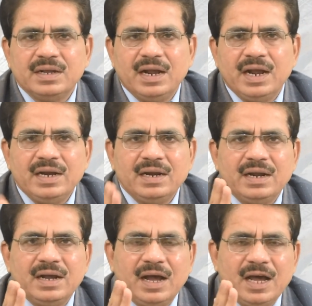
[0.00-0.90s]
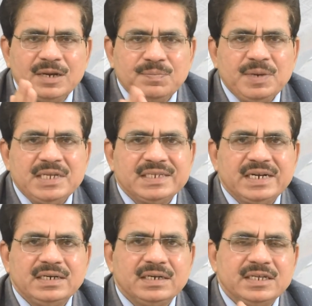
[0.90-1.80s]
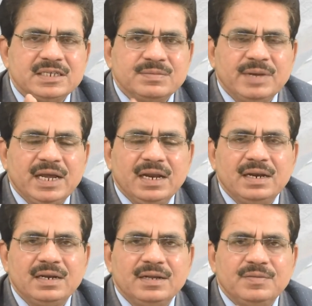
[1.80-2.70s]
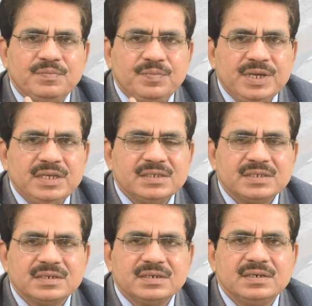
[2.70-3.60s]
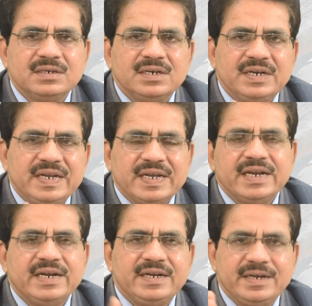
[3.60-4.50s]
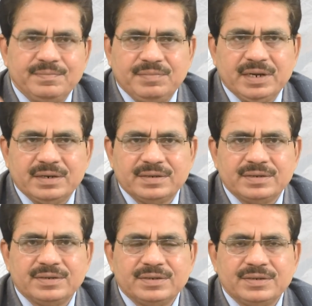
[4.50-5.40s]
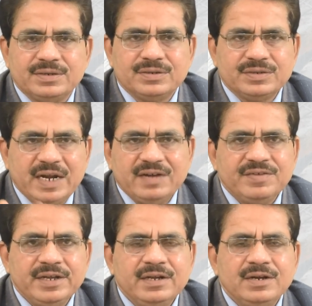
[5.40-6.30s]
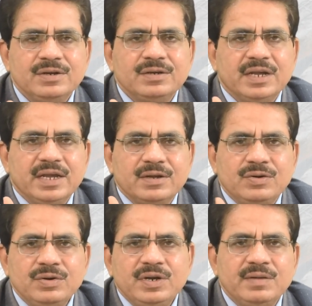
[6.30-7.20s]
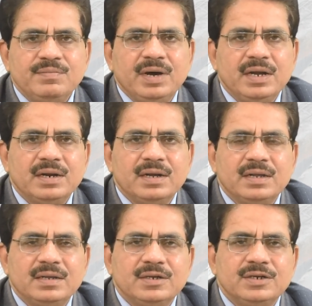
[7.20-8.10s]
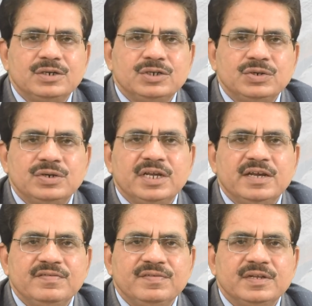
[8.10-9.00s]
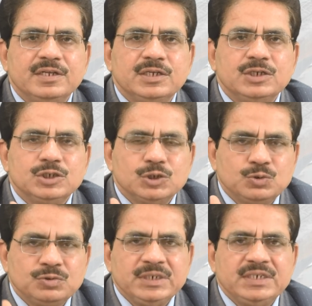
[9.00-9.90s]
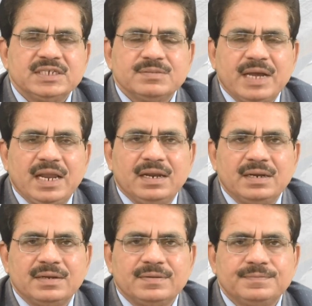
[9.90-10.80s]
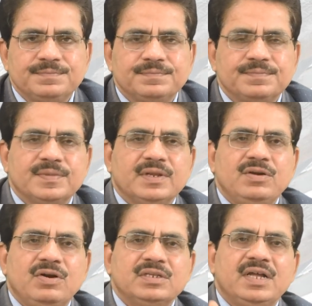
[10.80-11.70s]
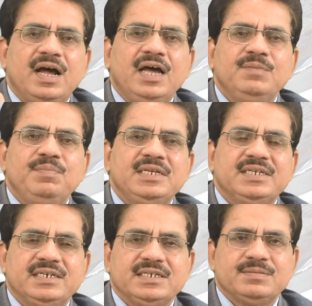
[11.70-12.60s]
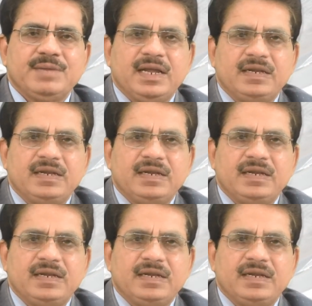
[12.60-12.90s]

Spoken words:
and unpleasant smell means decayed timber. So that way a good timber should give sweet smell, not the unpleasant smell.